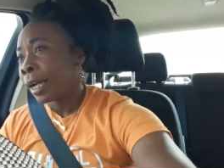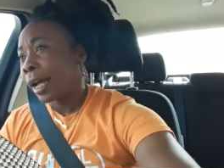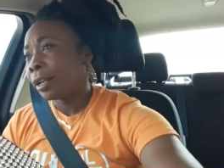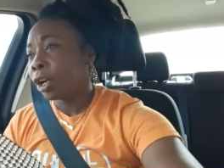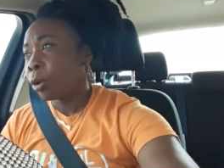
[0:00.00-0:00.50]

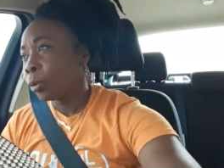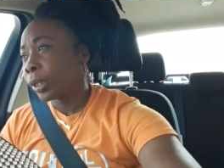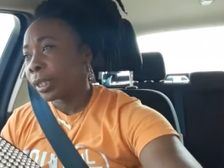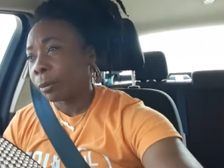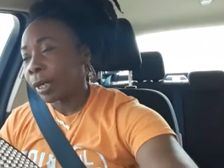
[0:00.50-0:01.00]
I know
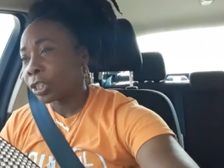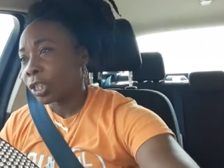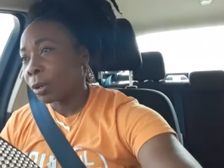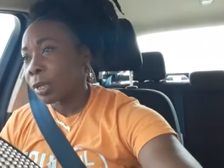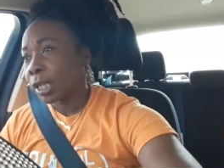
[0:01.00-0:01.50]
the
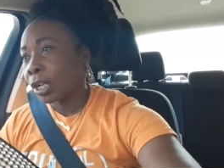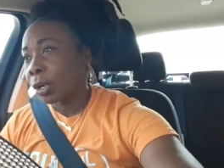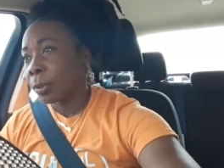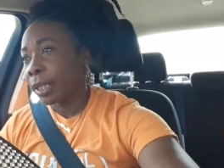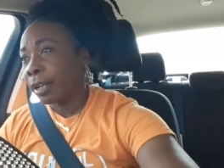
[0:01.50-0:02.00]
direction I want to
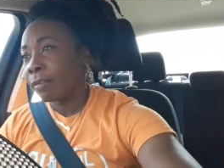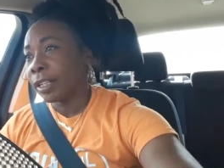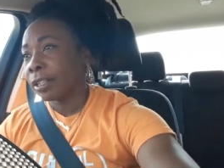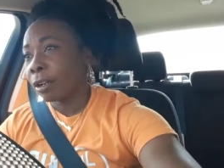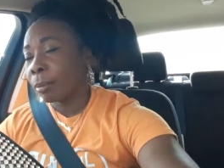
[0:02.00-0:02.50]
go with that
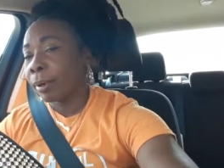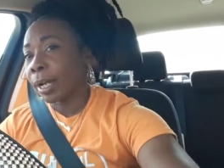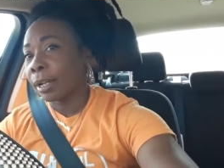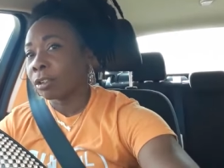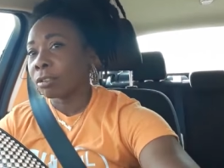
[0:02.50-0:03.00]
video, but
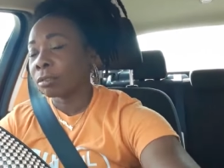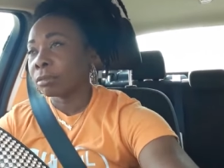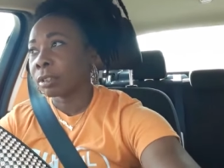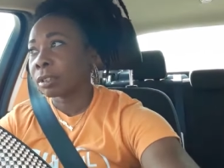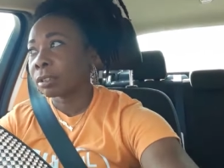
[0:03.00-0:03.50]
I
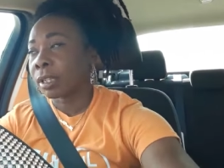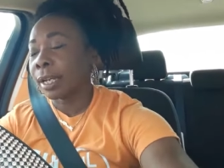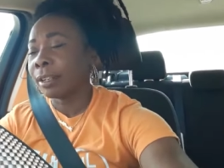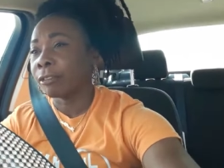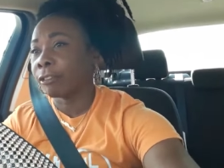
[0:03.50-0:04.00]
don't, I
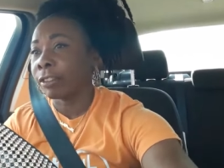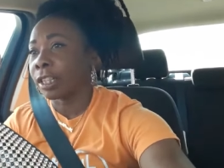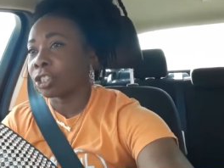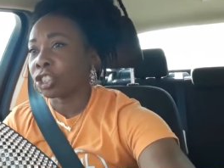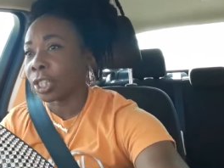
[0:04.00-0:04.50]
didn't
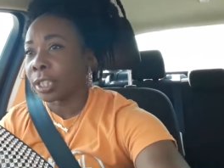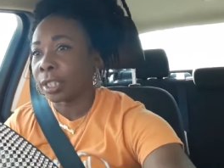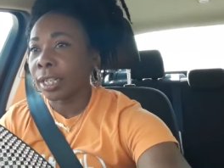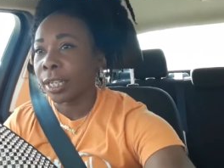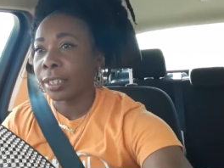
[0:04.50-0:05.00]
finish it.
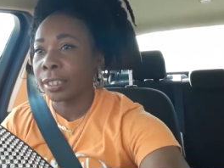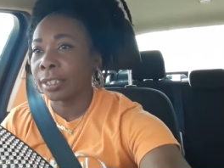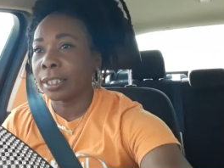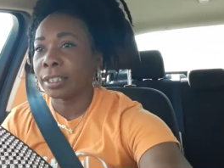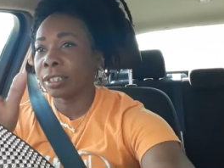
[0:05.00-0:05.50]
Like, it, it
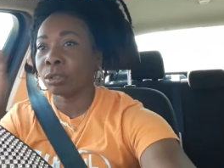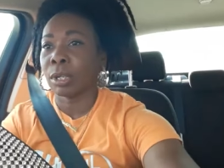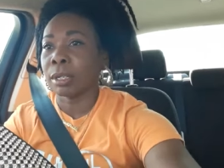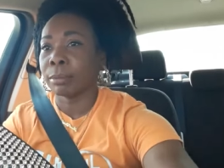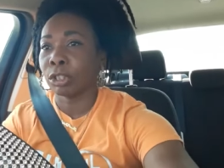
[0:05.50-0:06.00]
needs to
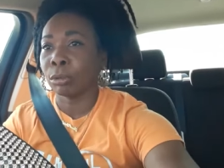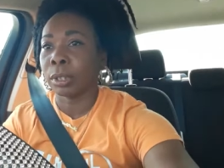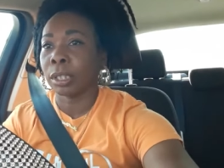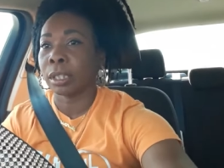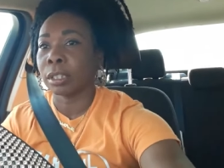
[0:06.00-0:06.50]
come to
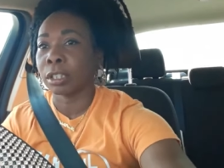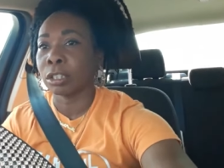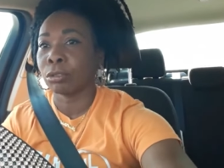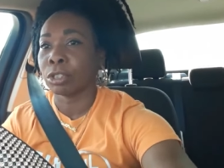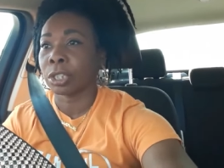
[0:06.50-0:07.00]
a
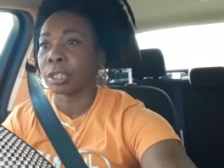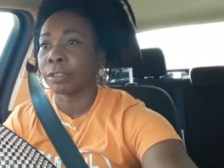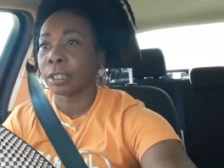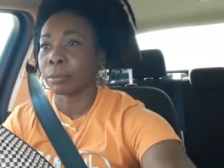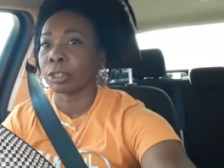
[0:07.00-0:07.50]
conclusion of
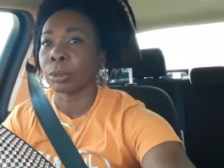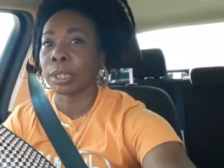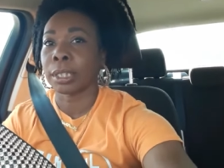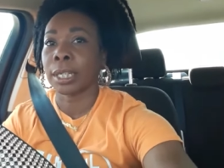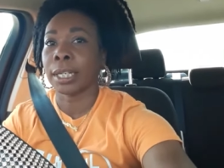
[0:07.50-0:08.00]
some
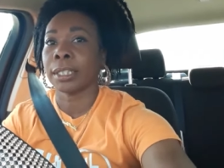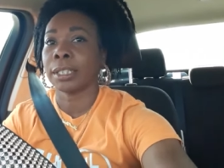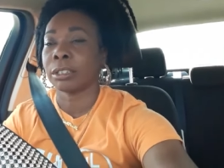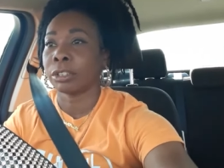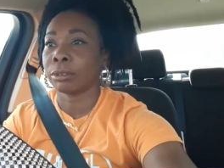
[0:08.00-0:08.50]
sort. And I
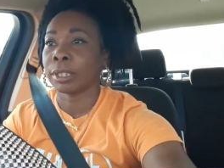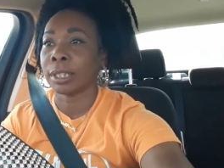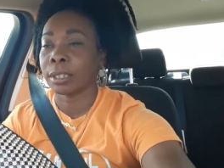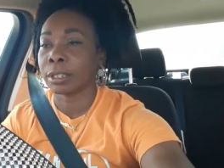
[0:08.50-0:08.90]
didn't do that.